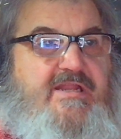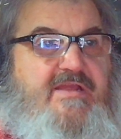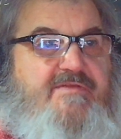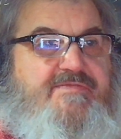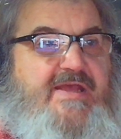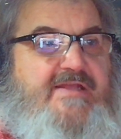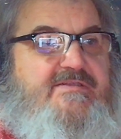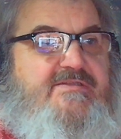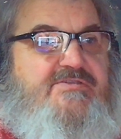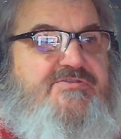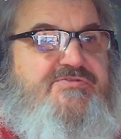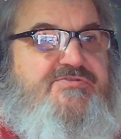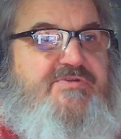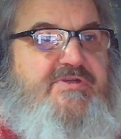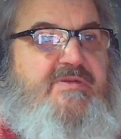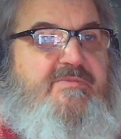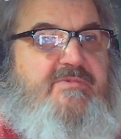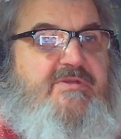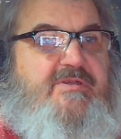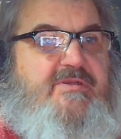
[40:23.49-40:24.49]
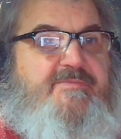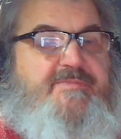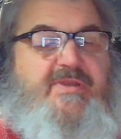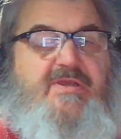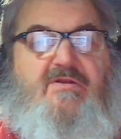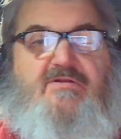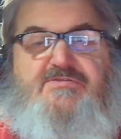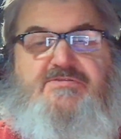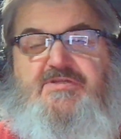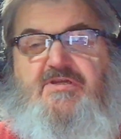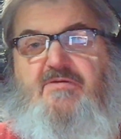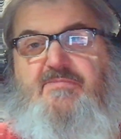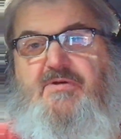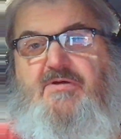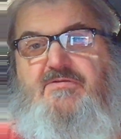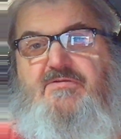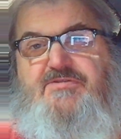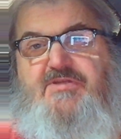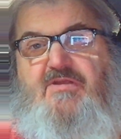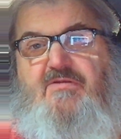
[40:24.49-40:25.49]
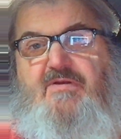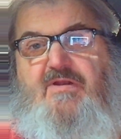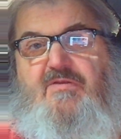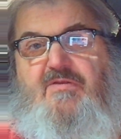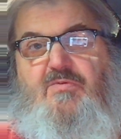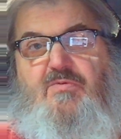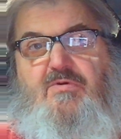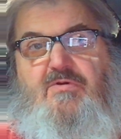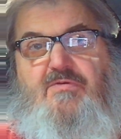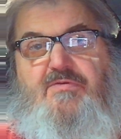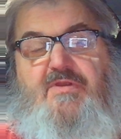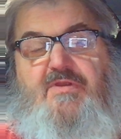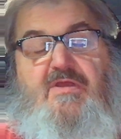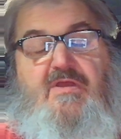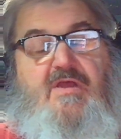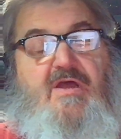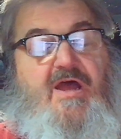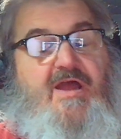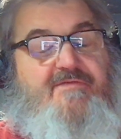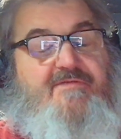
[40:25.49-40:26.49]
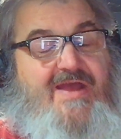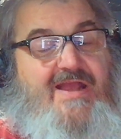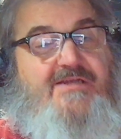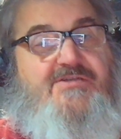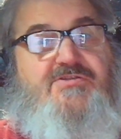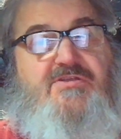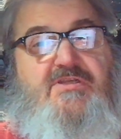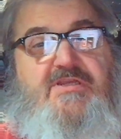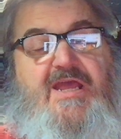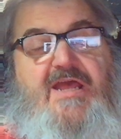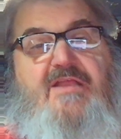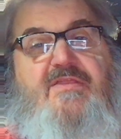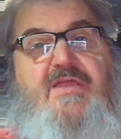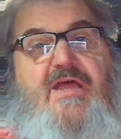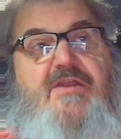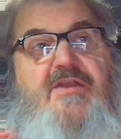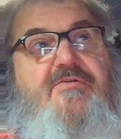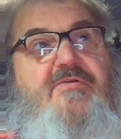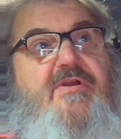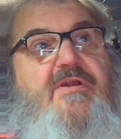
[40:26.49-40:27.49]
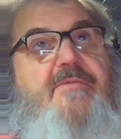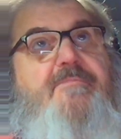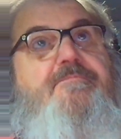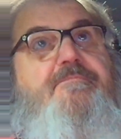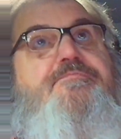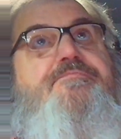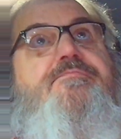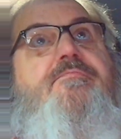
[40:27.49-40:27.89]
I've had this dream to be on a sailboat, sail around the world. I've actually had that dream